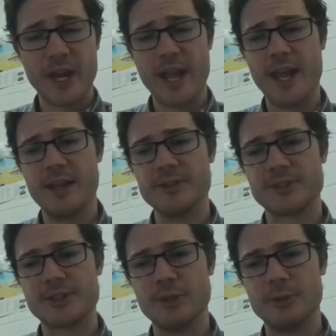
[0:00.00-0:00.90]
And
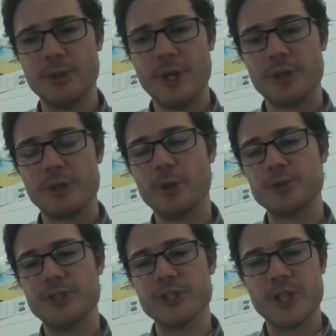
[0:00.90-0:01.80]
so
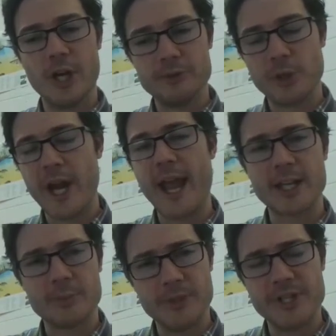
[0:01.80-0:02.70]
those dissolved
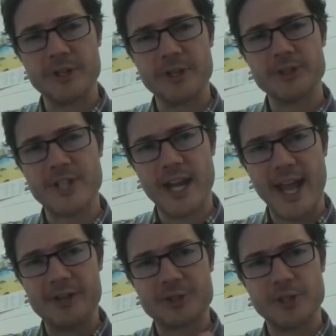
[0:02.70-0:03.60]
organic materials that
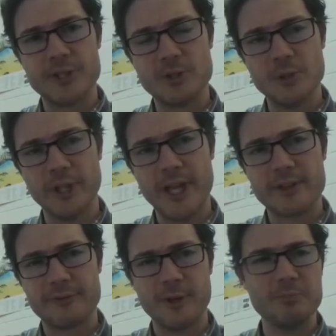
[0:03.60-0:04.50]
enter into a
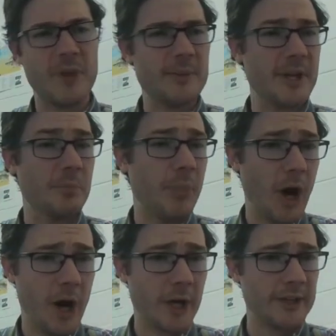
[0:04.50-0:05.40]
lake from maybe a
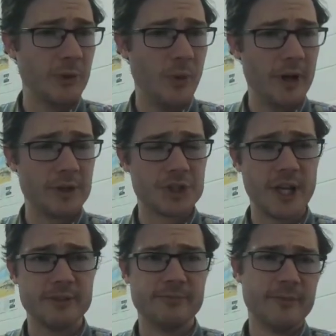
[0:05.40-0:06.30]
bog in the
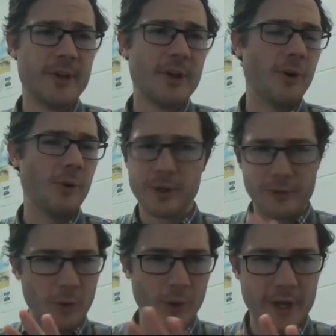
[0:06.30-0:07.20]
watershed
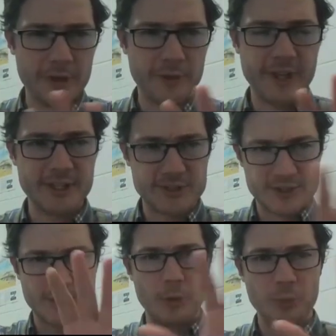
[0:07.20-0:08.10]
or other
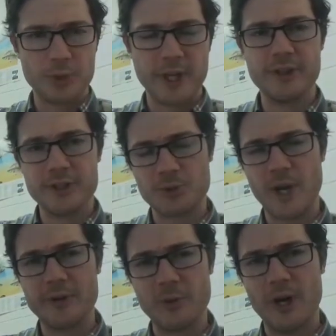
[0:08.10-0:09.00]
things in the
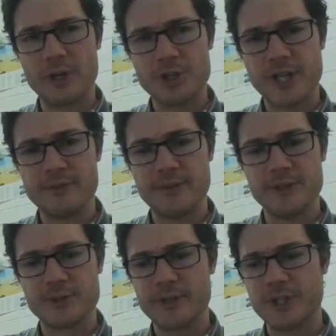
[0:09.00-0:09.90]
surrounding watershed,
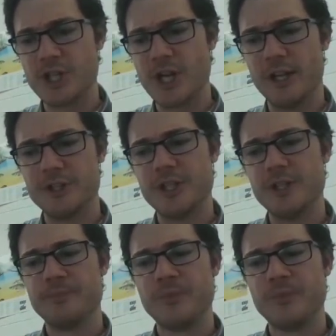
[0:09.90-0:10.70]
the surrounding geology,